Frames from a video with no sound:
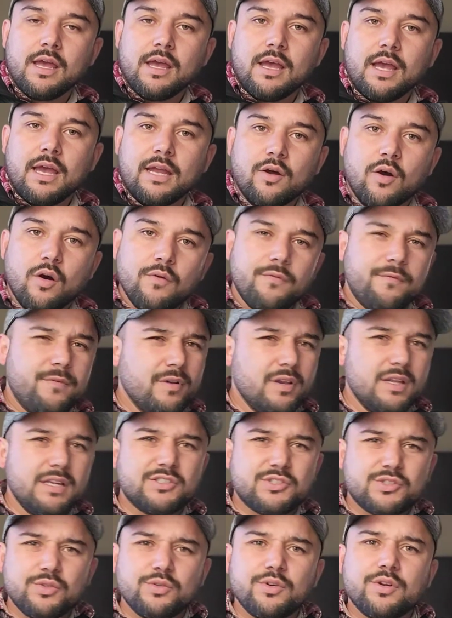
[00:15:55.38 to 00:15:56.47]
and hopefully
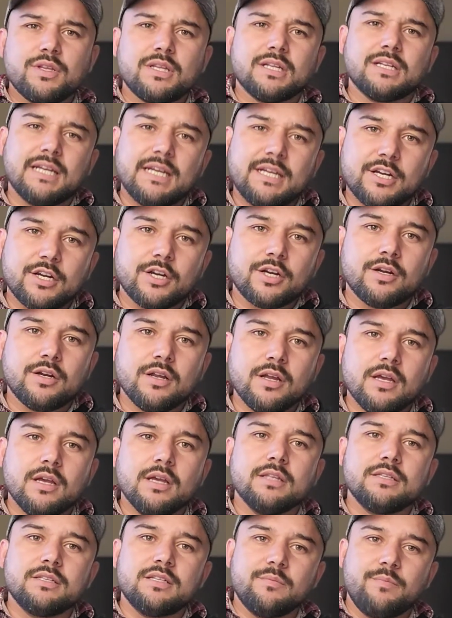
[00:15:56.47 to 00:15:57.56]
sooner than later
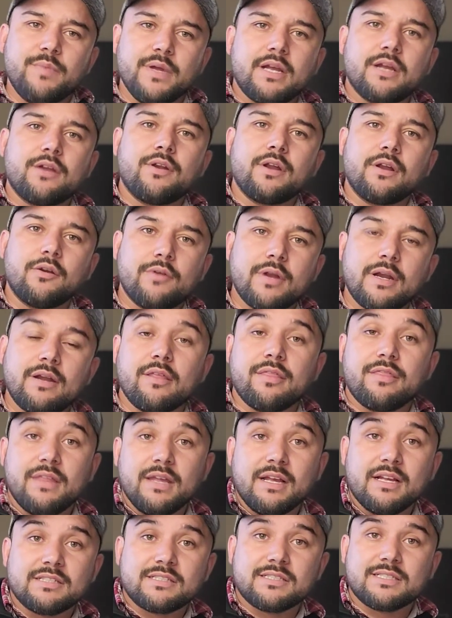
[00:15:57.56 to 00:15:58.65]
to bigger and greater
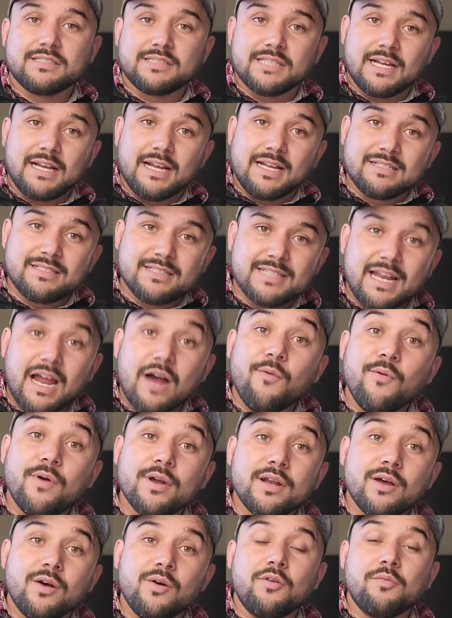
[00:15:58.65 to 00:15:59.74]
things, because like I said, I
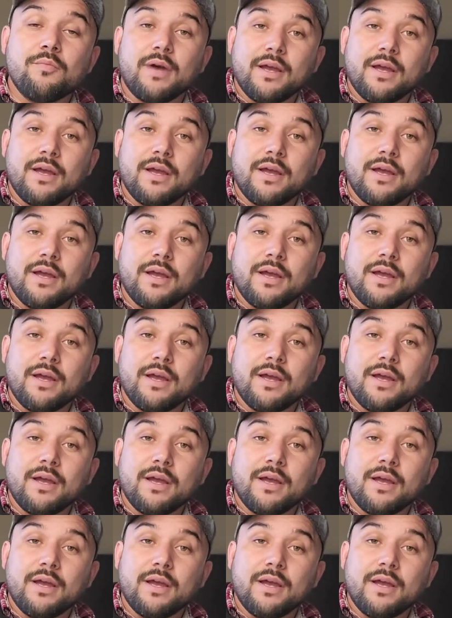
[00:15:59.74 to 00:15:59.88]
want to own